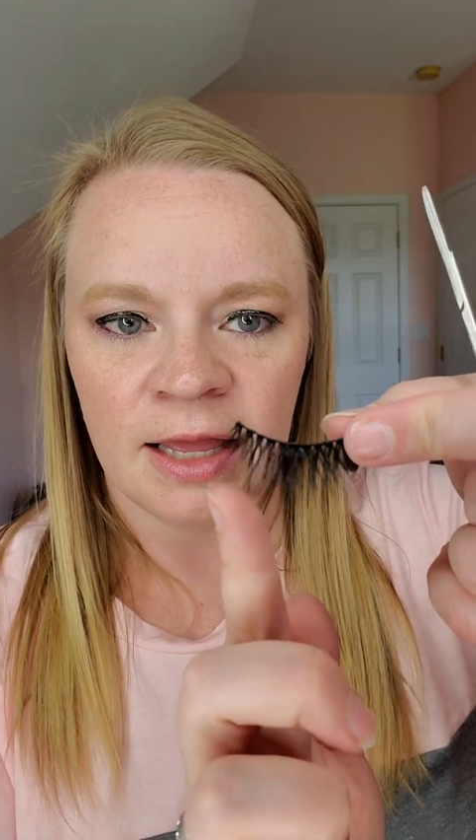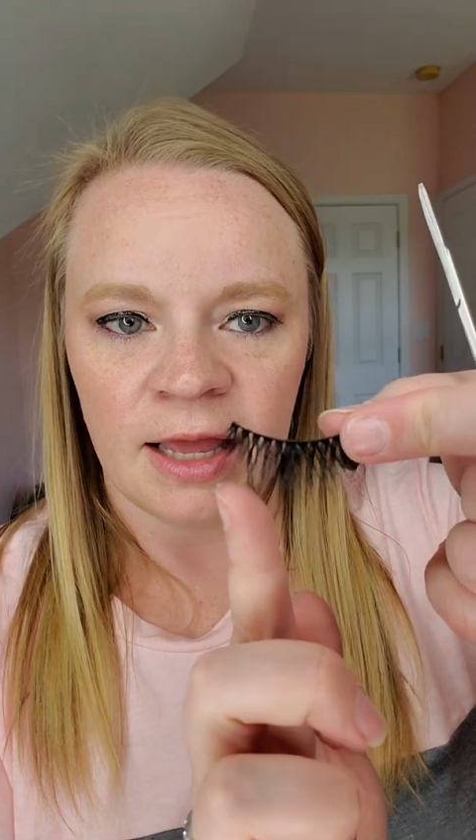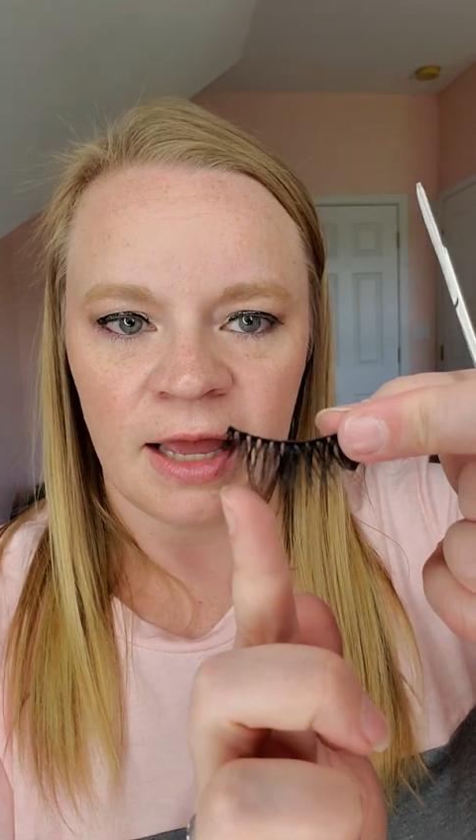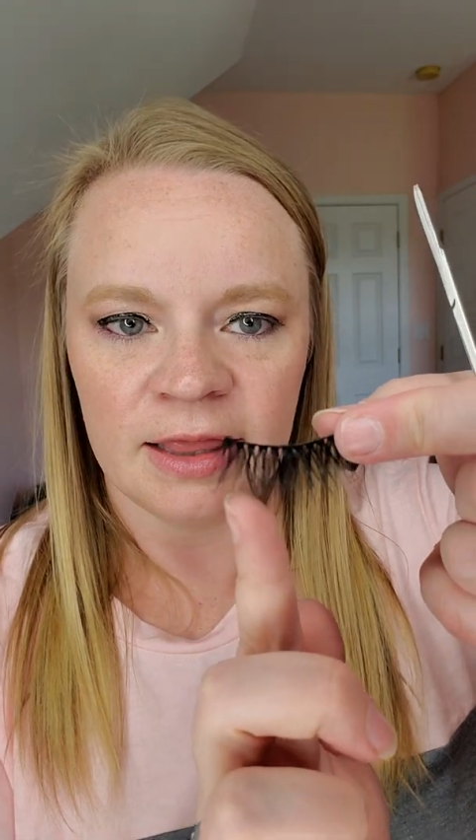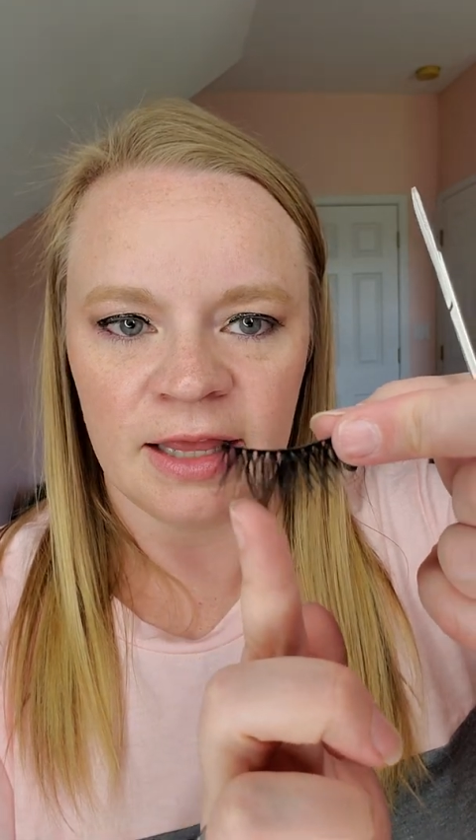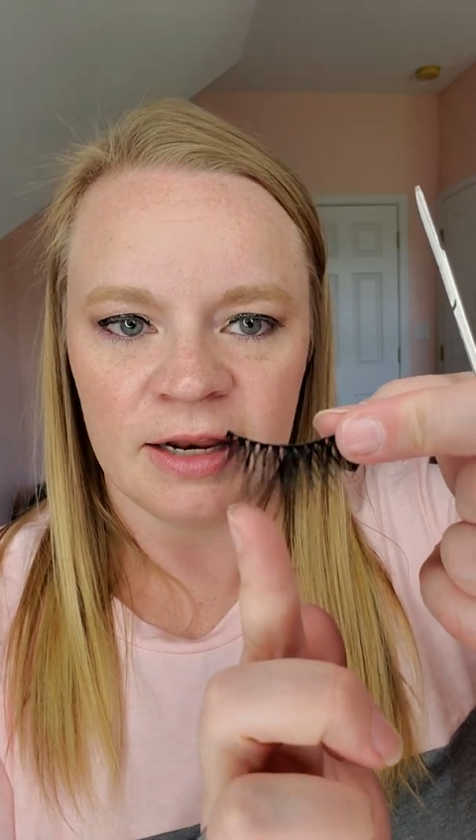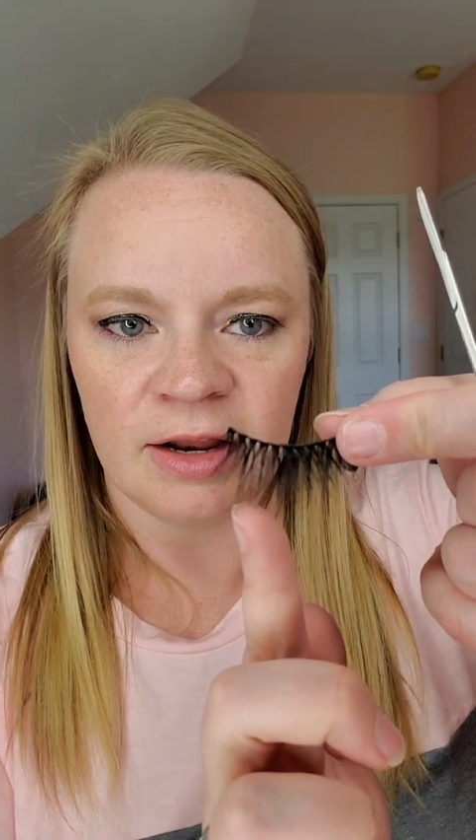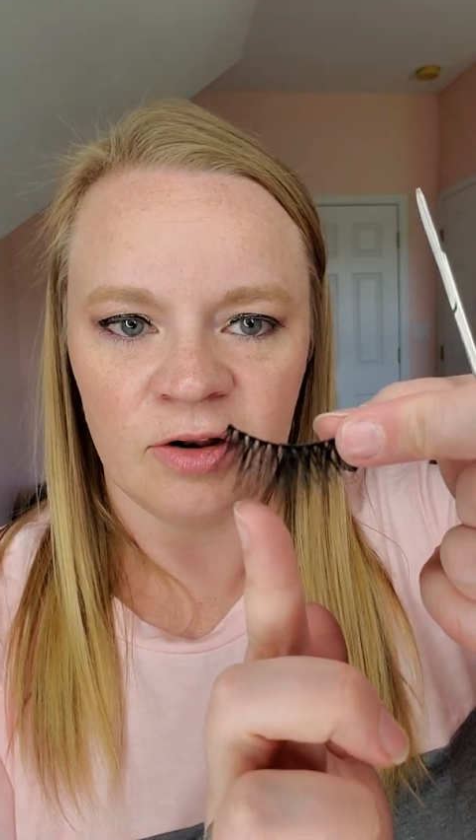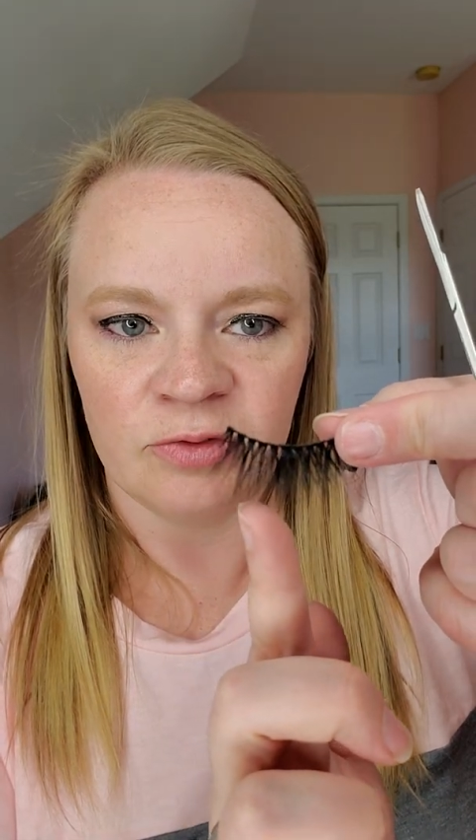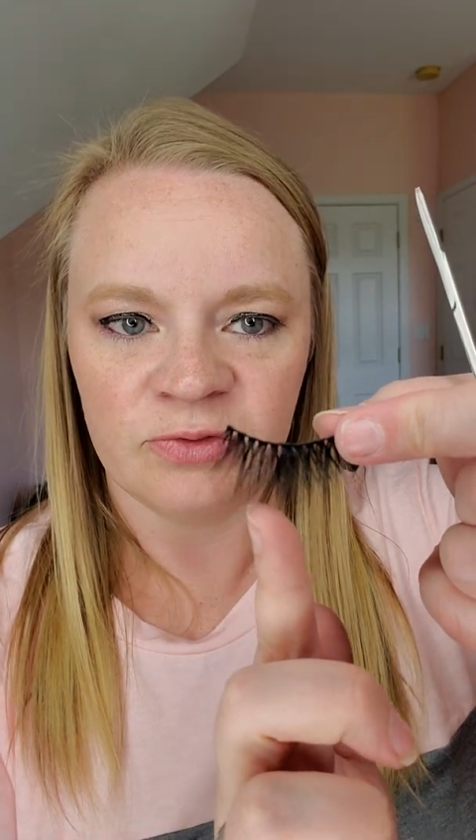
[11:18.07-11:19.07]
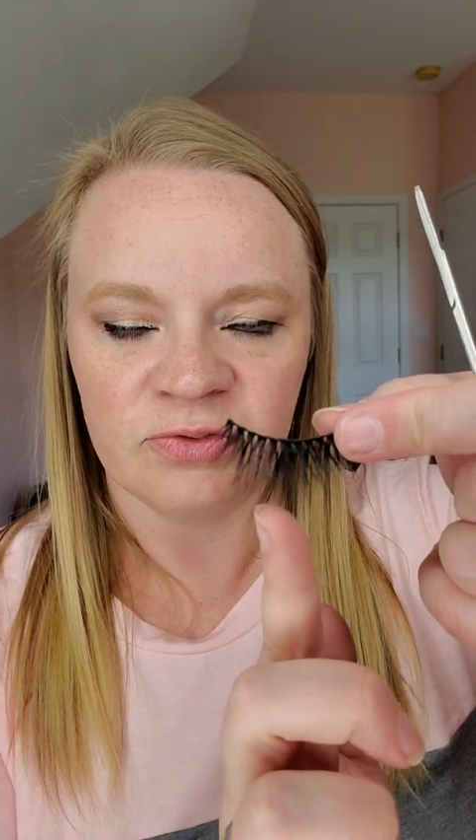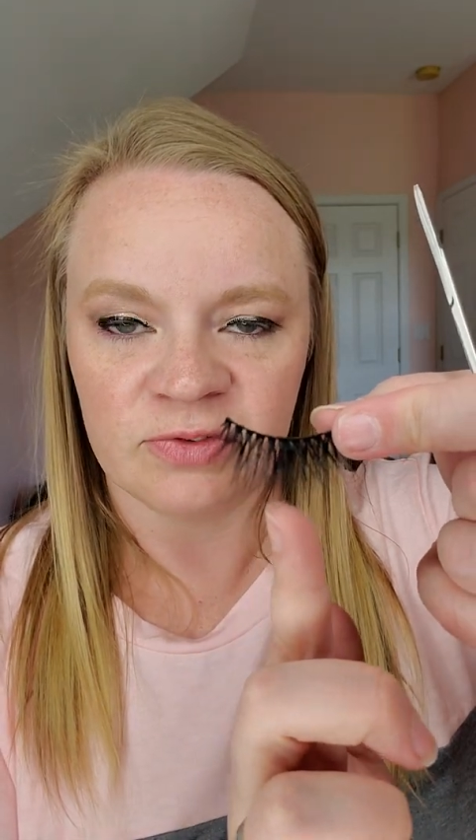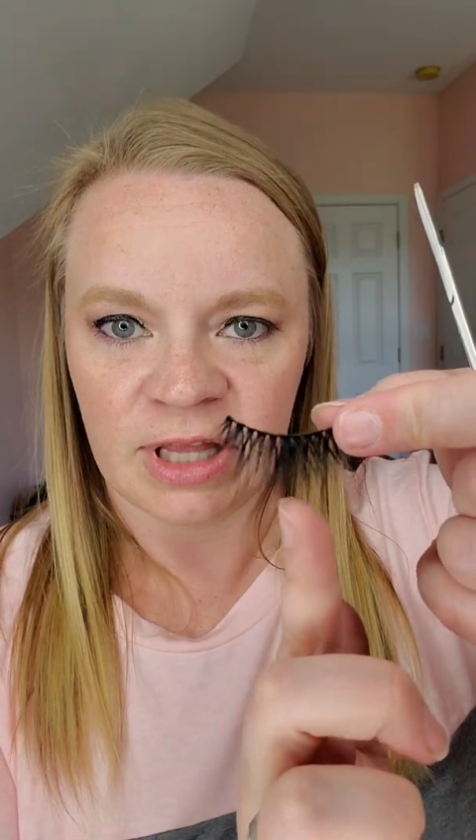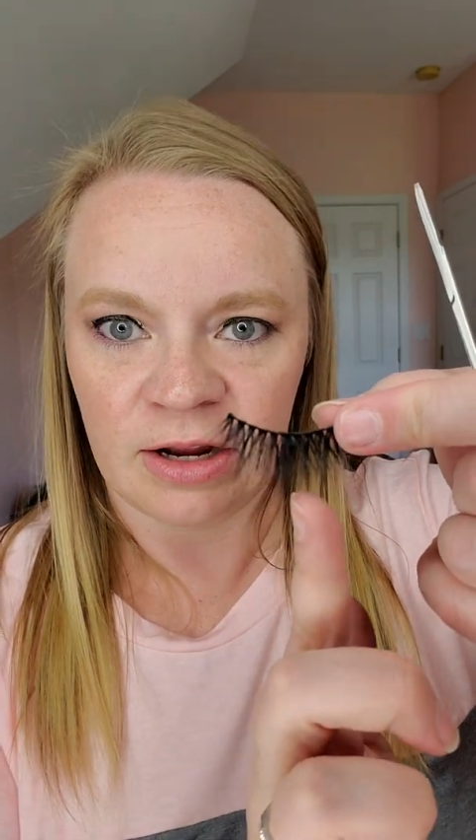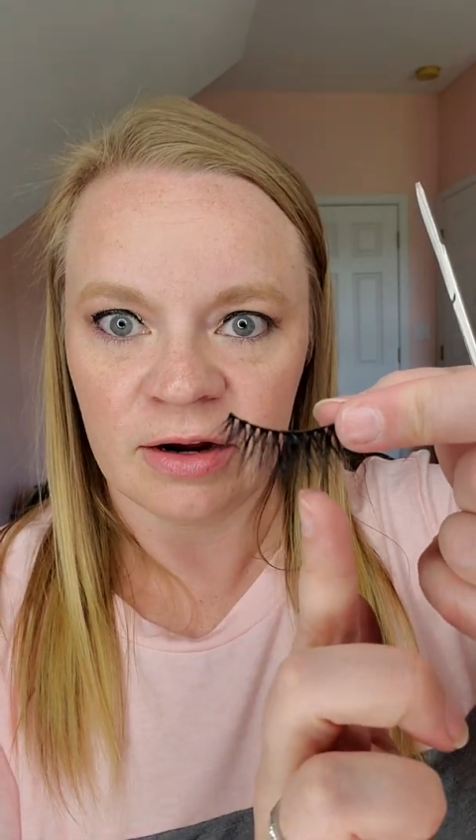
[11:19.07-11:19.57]
and then it'll
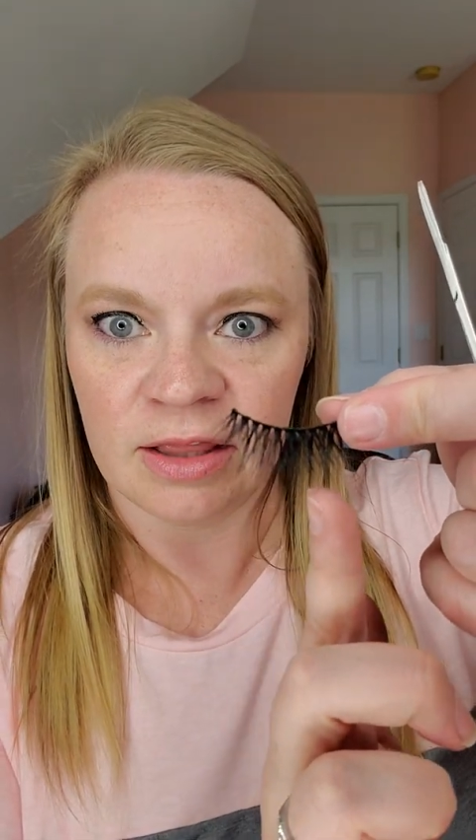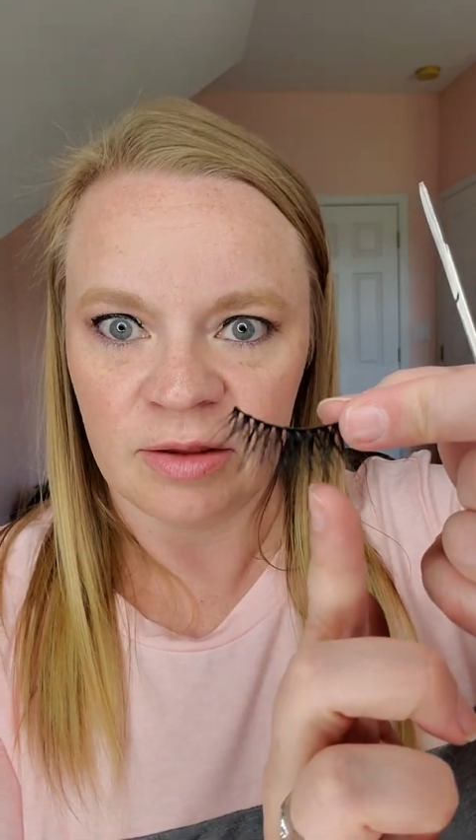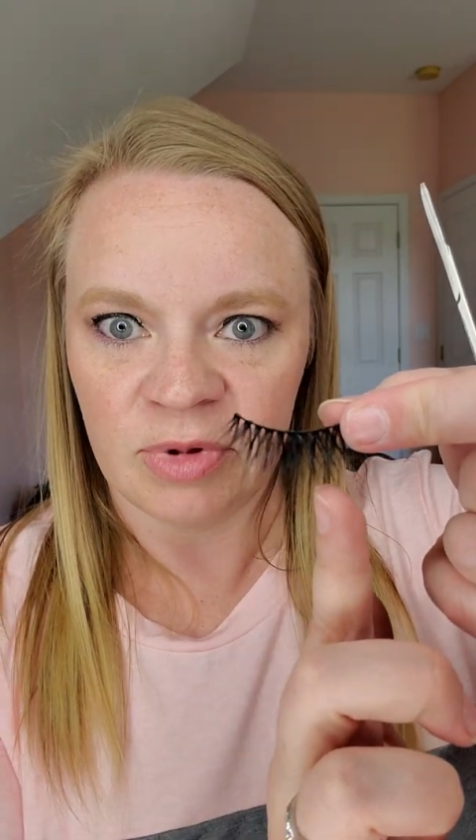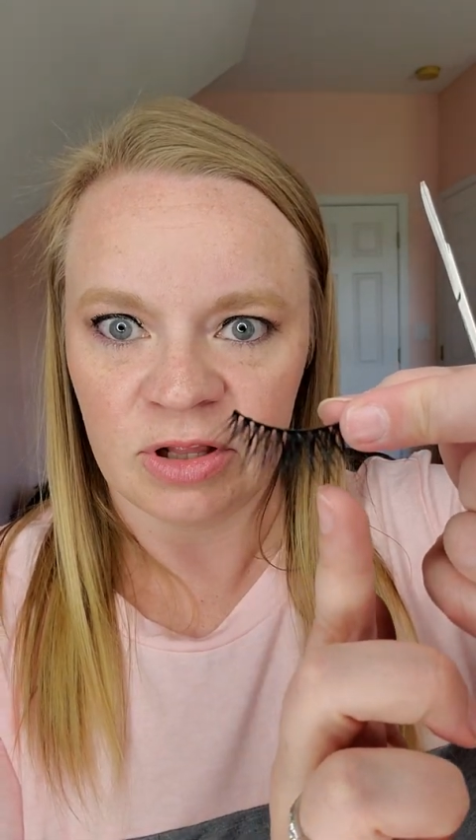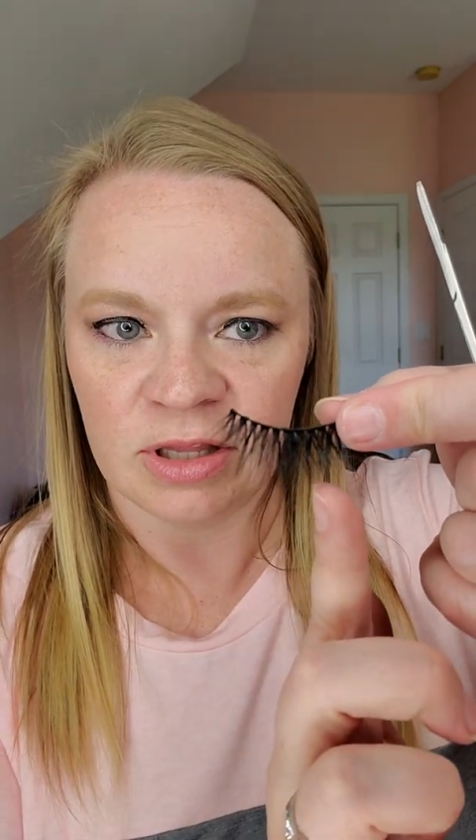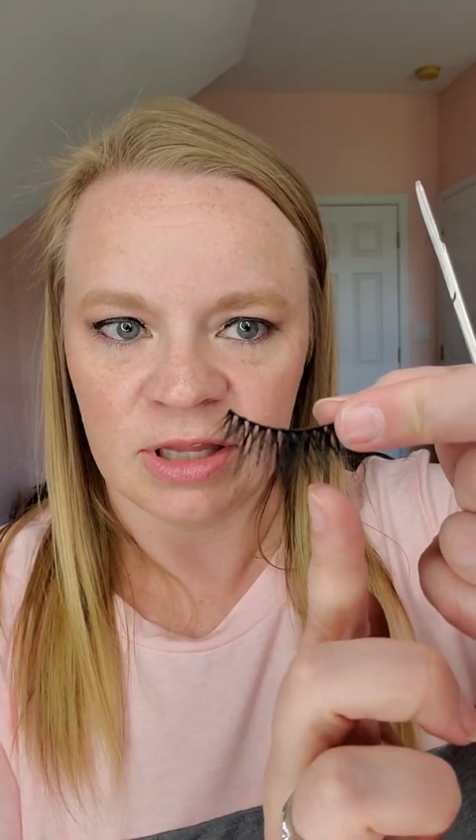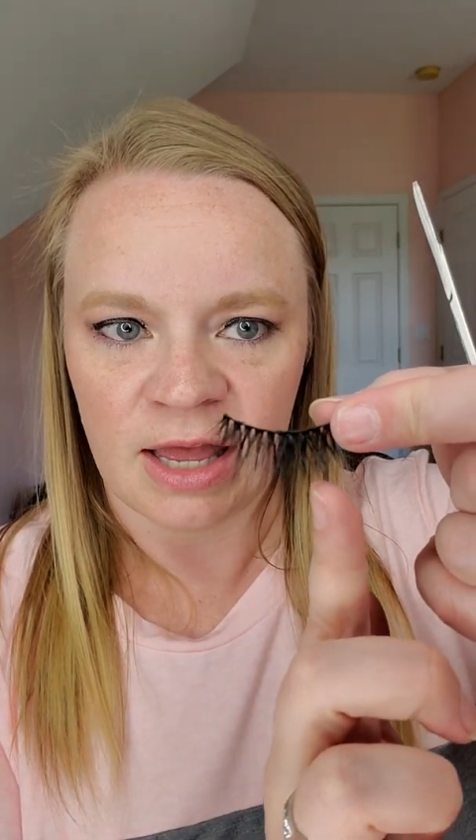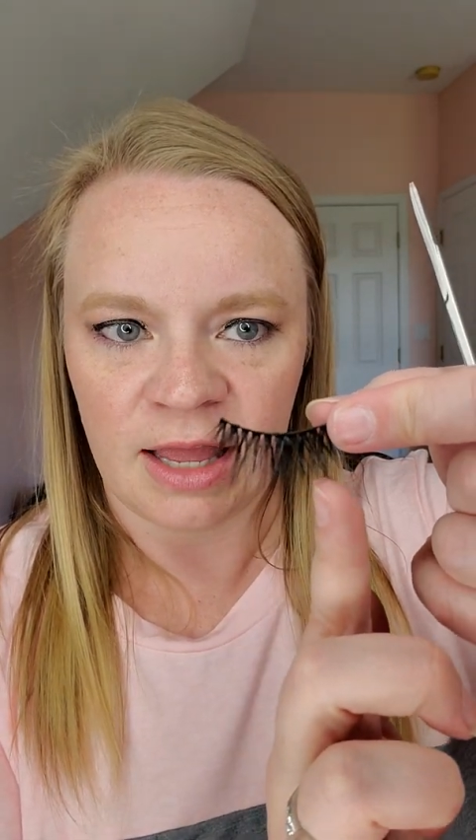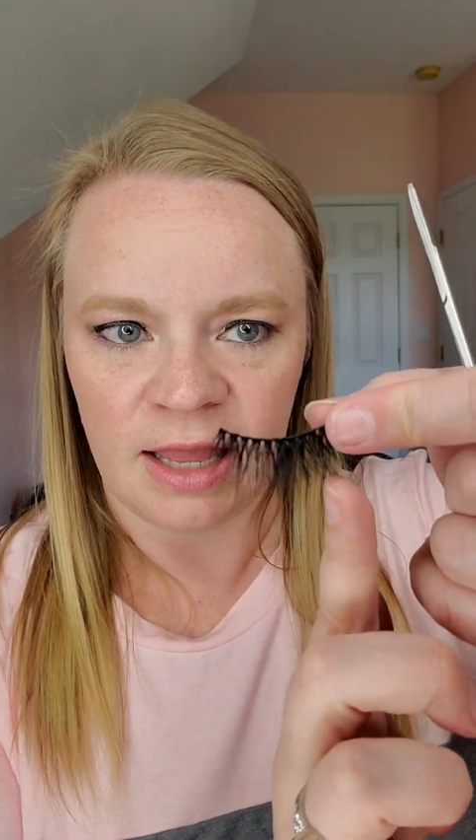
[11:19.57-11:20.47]
flare in the middle a lot.